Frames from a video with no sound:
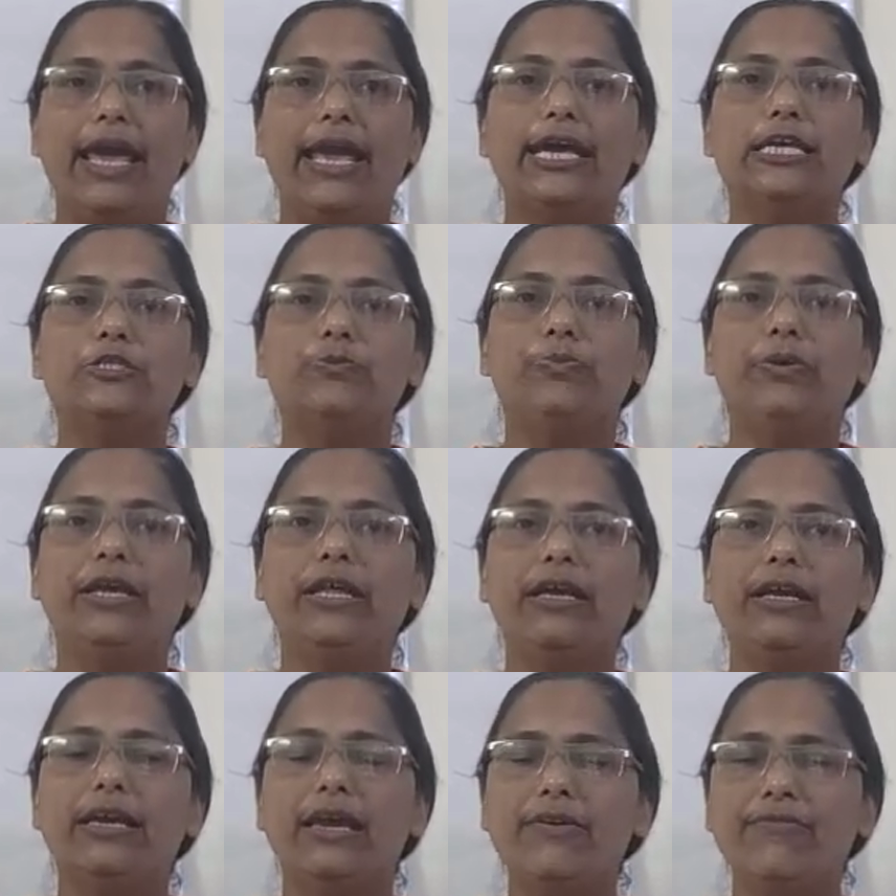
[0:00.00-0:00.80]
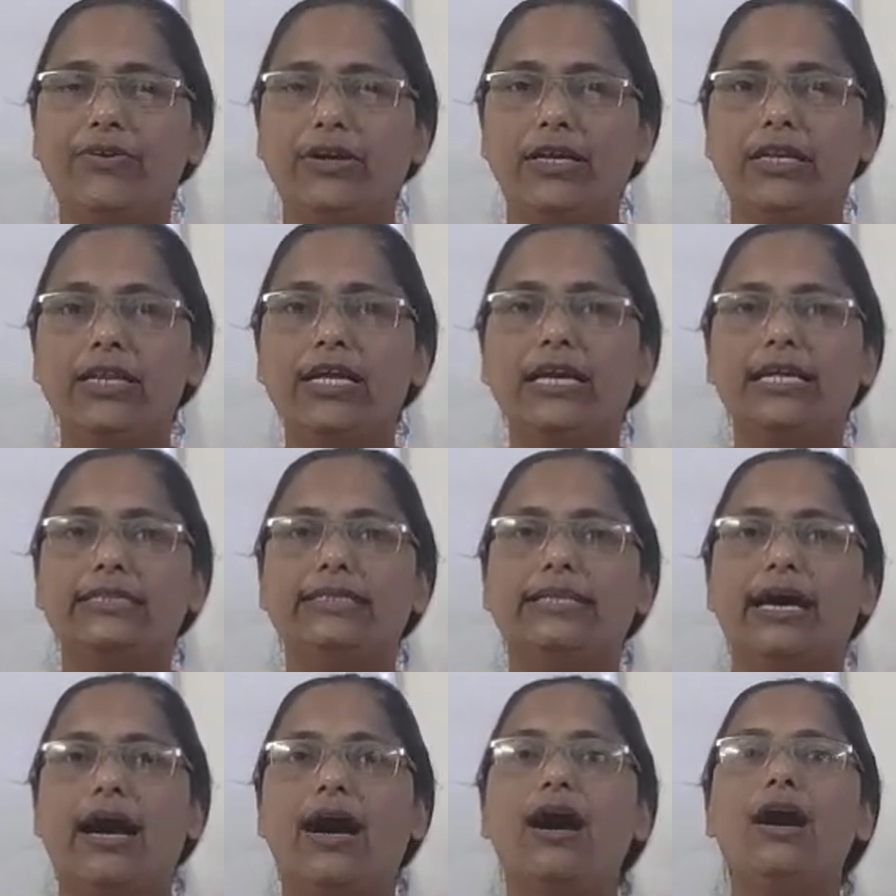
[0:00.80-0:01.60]
is being given
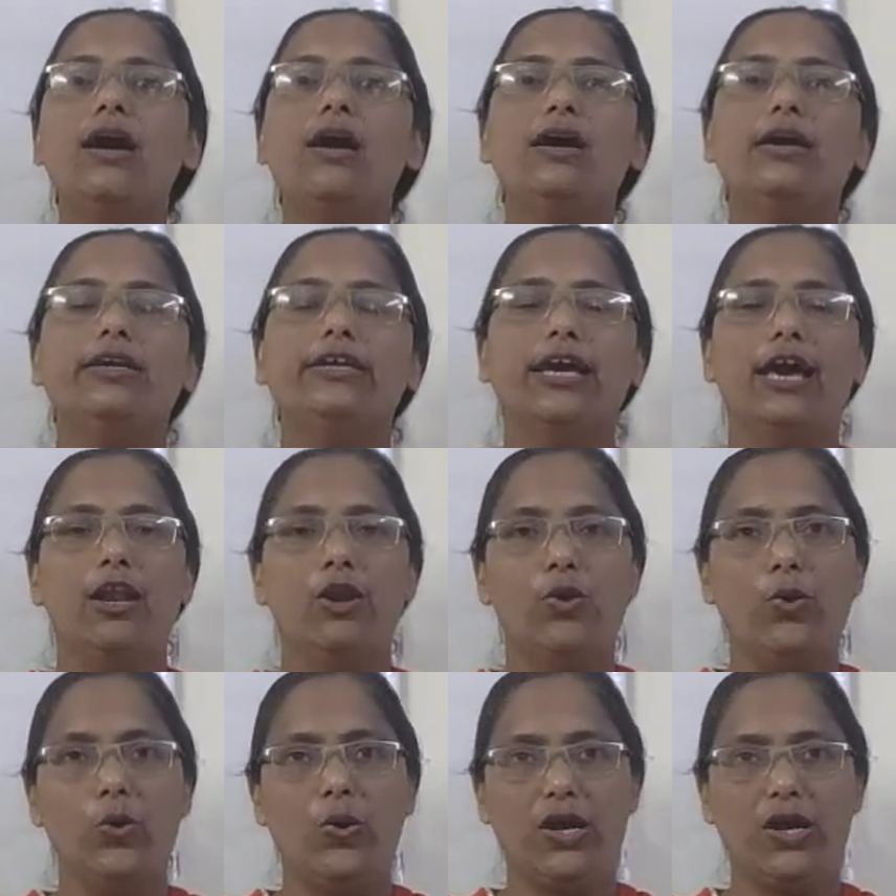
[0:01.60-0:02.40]
a yellow